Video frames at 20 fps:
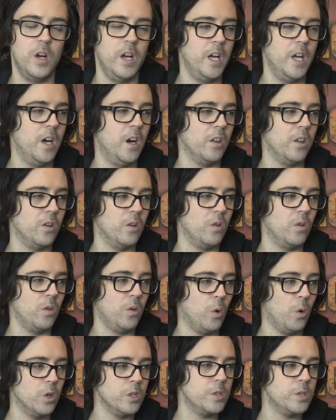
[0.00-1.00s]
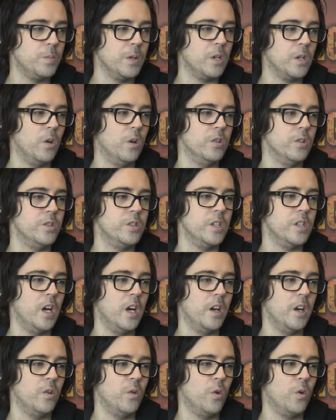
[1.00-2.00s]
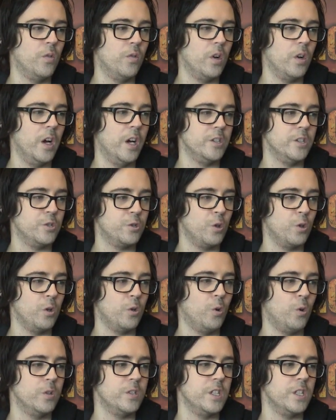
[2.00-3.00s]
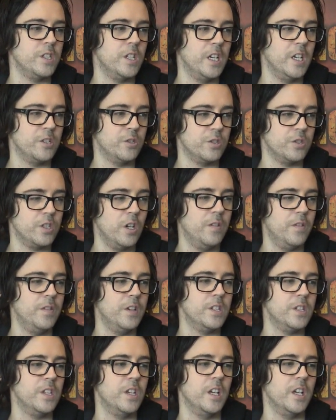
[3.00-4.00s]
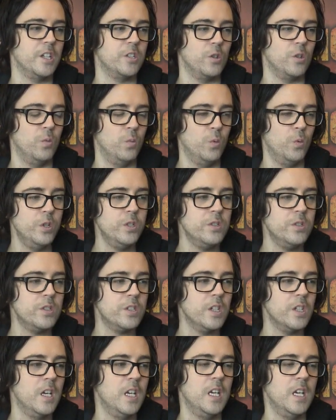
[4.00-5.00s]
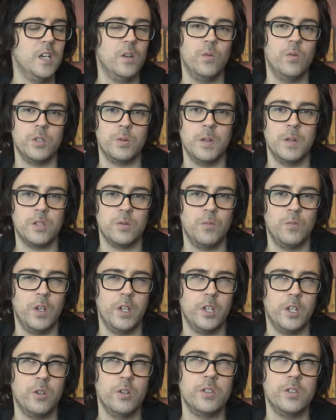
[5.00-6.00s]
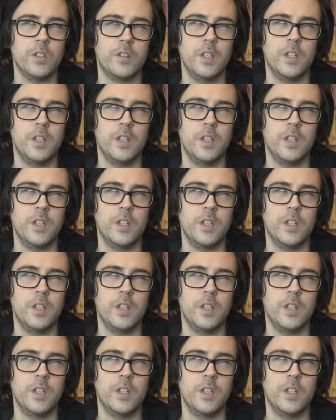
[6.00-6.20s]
other lords because a Destroyer Lord has an extra toughness and an extra wound, which makes them really good.